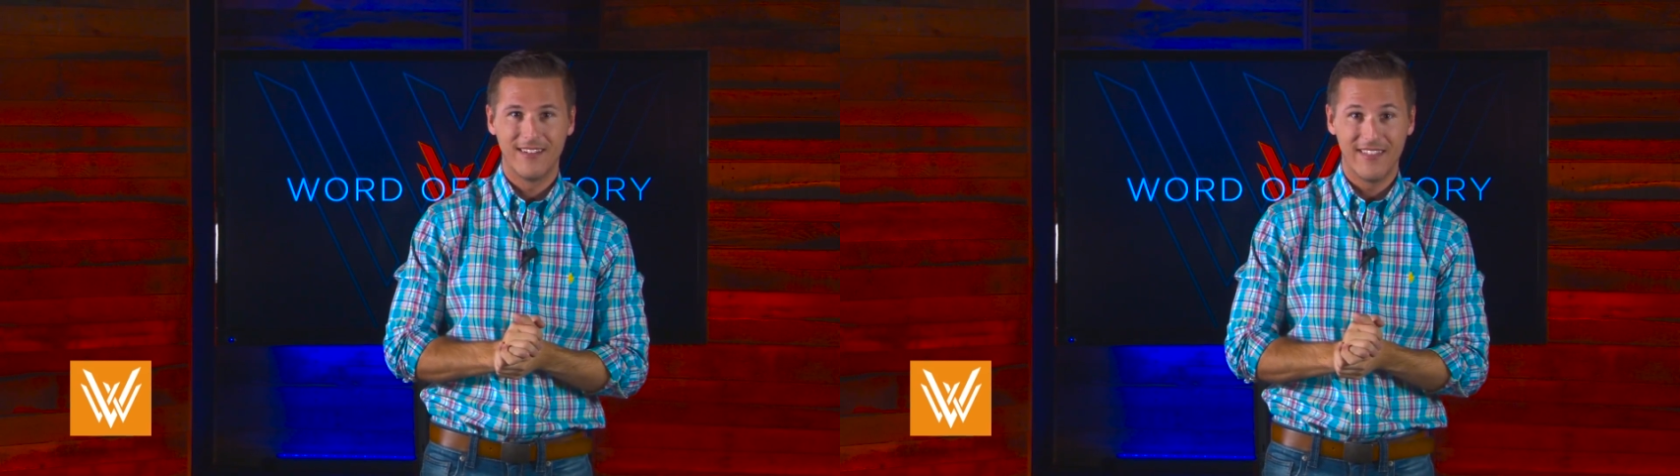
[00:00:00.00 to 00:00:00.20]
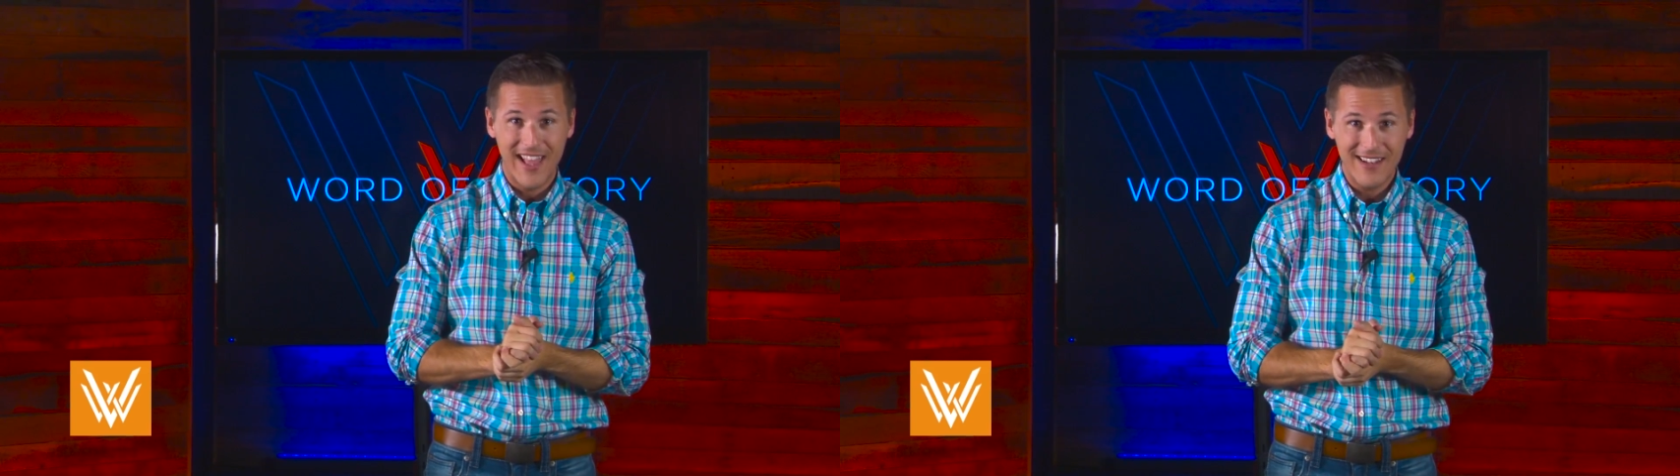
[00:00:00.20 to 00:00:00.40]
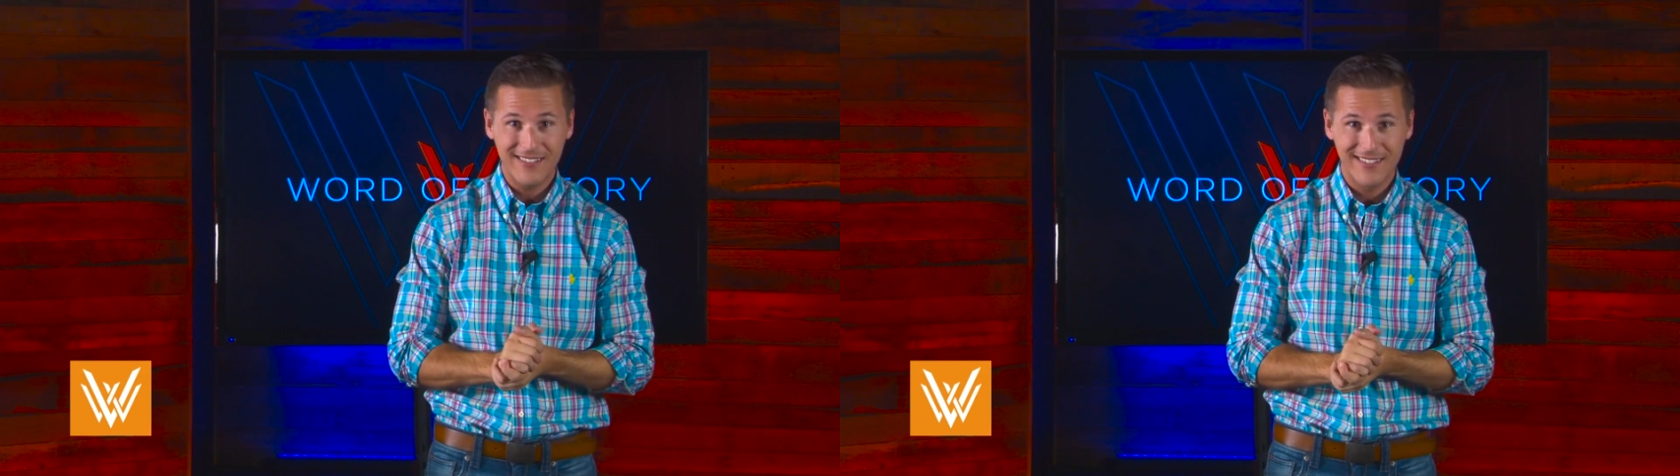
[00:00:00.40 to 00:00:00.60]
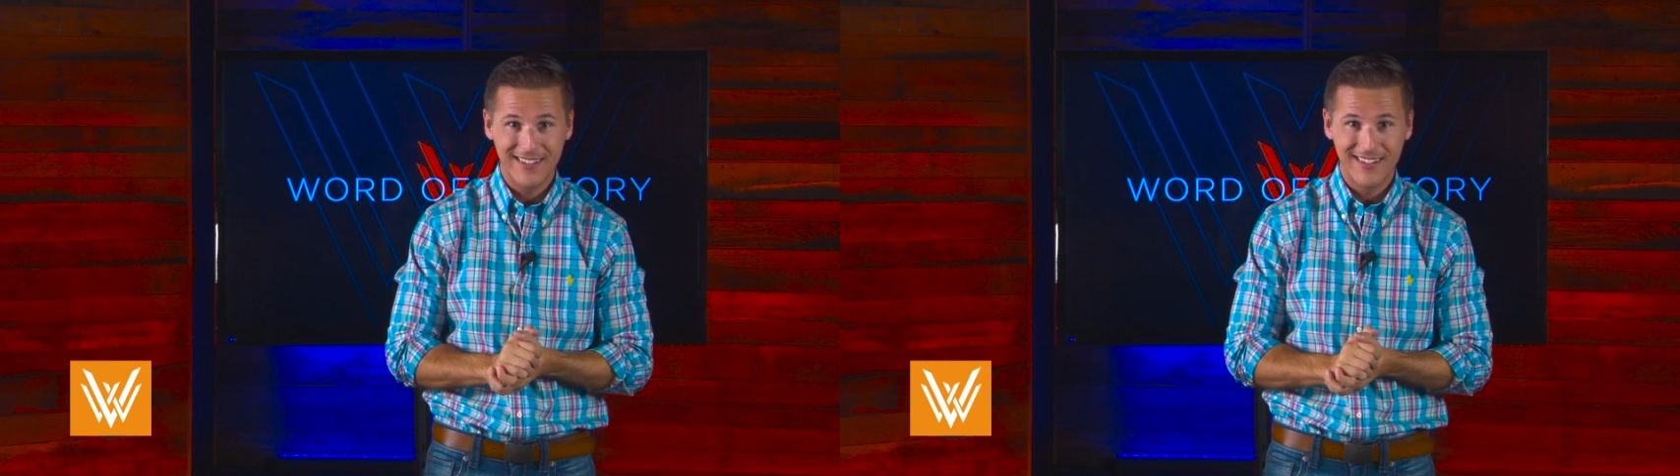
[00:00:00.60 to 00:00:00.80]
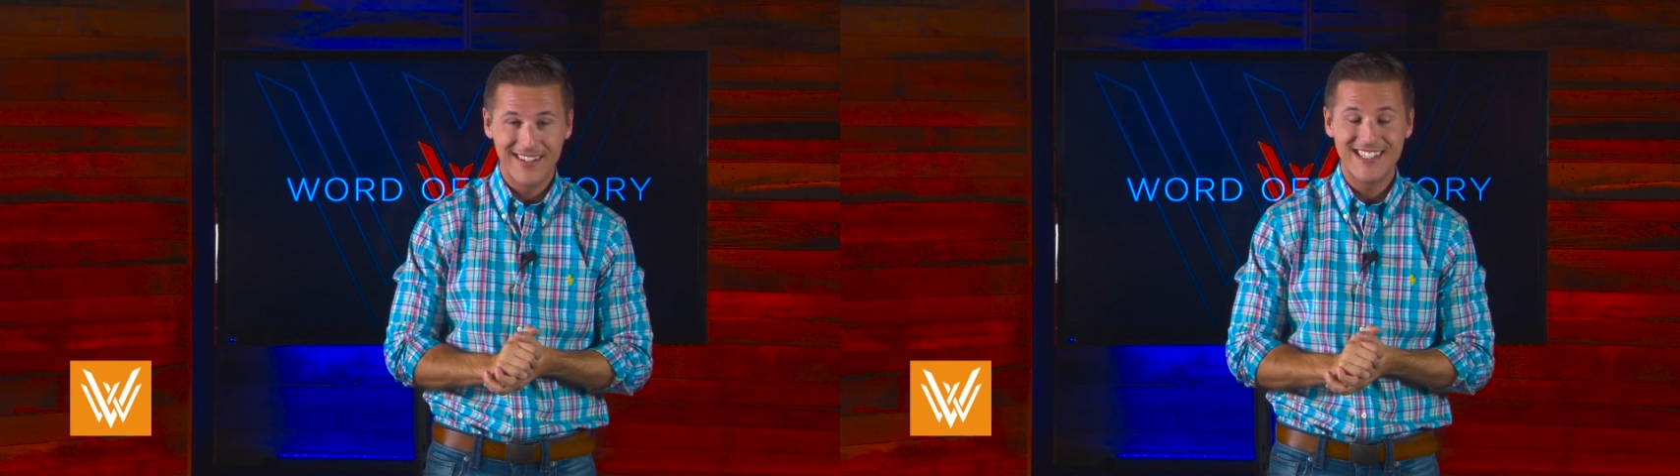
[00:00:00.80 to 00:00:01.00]
Then
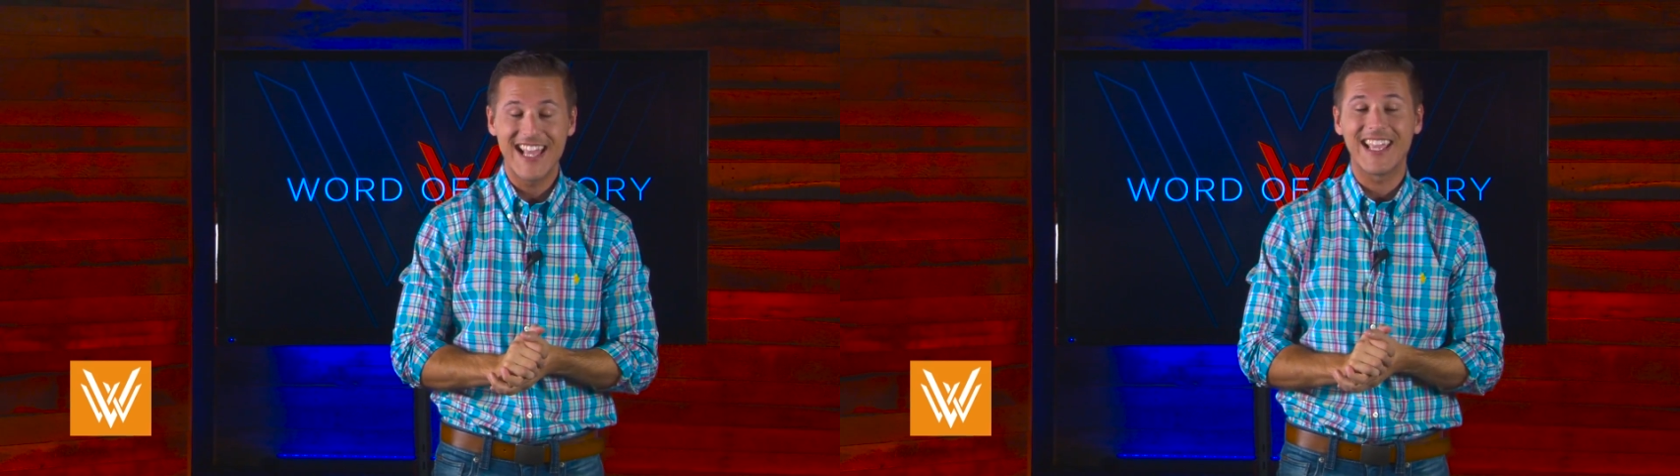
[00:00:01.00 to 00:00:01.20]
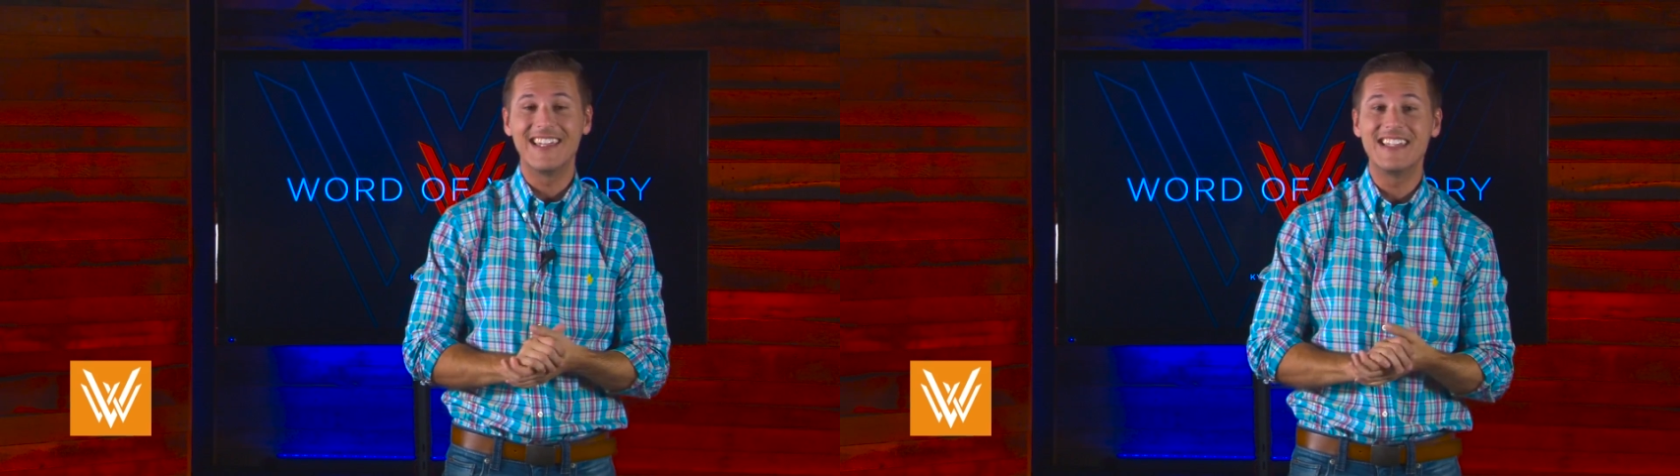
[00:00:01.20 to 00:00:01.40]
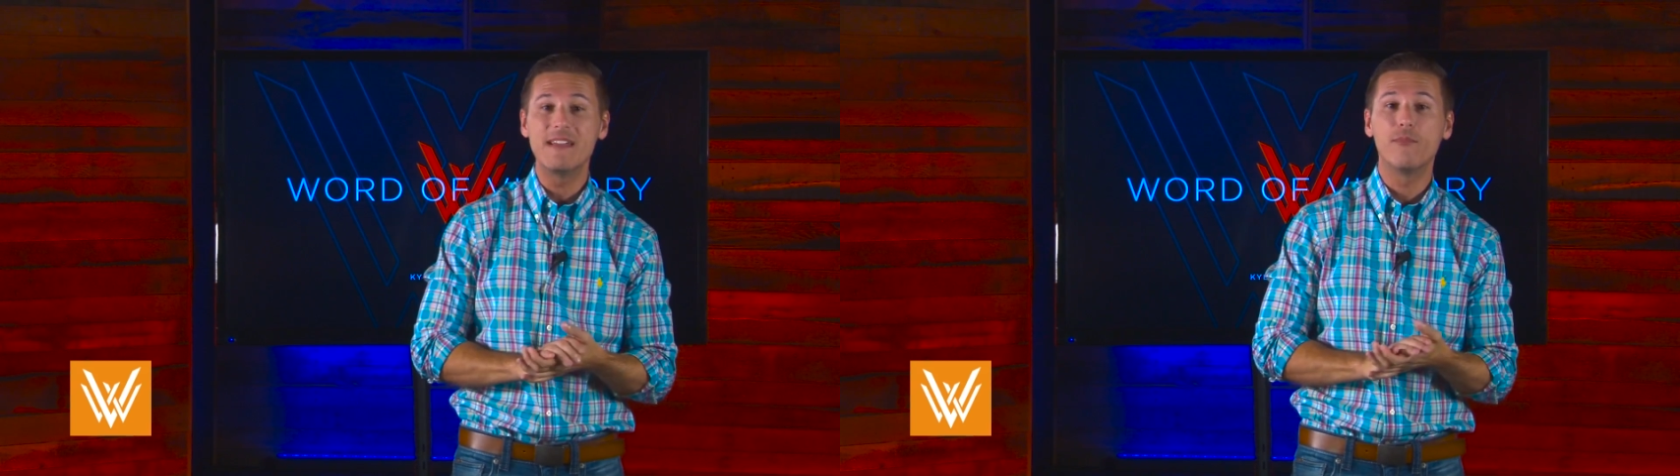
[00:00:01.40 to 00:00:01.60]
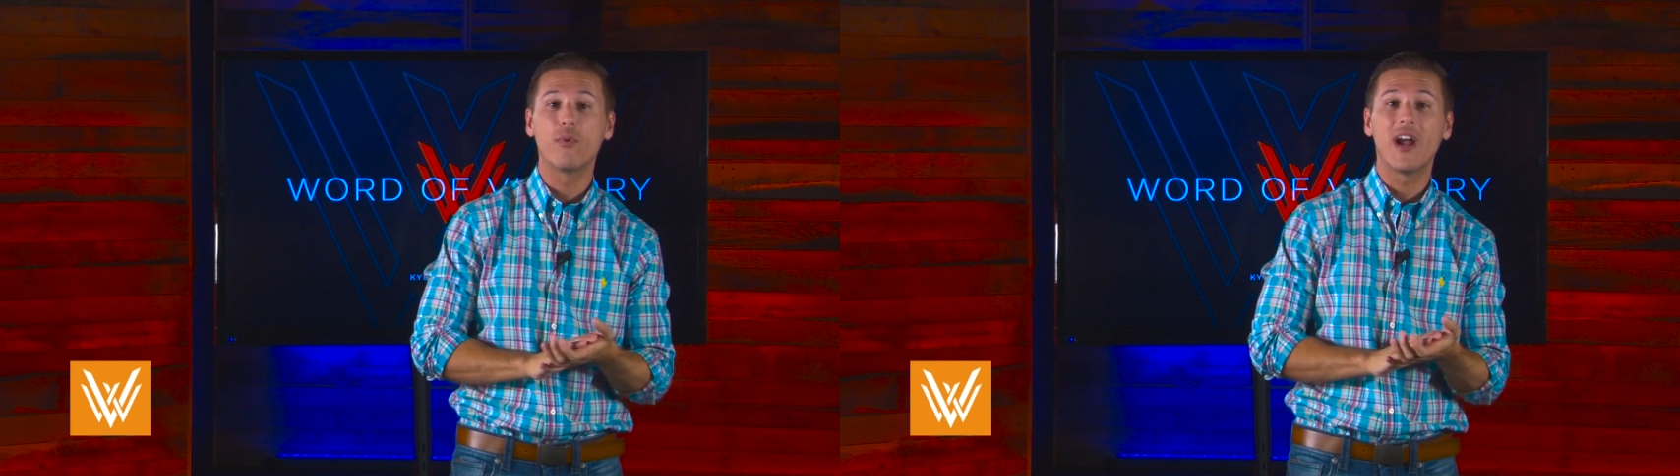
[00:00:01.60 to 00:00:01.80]
take a deep